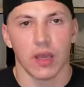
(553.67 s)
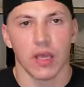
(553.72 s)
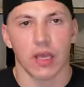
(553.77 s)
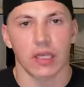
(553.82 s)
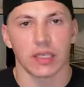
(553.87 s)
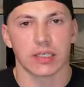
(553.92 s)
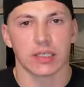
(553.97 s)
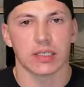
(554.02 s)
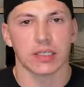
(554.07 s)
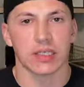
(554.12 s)

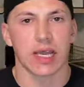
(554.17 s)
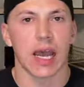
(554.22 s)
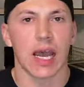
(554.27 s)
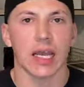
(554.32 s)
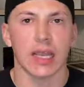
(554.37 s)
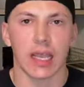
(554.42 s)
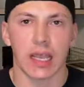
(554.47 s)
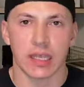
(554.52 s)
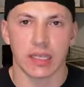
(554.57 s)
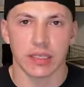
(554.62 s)
It's
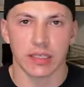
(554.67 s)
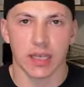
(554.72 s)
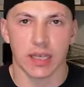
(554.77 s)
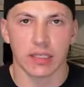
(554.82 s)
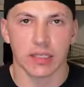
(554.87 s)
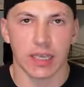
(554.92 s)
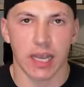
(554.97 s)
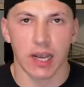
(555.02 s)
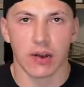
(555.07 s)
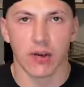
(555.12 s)
sad that
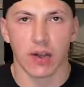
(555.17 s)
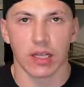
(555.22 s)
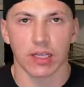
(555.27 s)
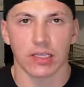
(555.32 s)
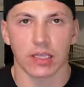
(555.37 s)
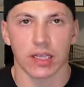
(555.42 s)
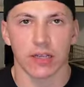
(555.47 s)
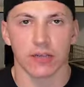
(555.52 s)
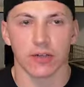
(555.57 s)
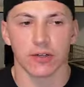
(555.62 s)
that
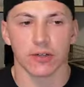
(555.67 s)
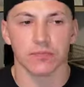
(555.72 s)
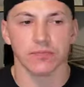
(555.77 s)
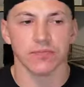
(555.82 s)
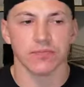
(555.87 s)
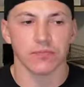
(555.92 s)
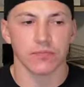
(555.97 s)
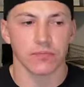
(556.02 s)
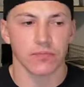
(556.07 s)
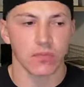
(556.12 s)
Tyrod Taylor,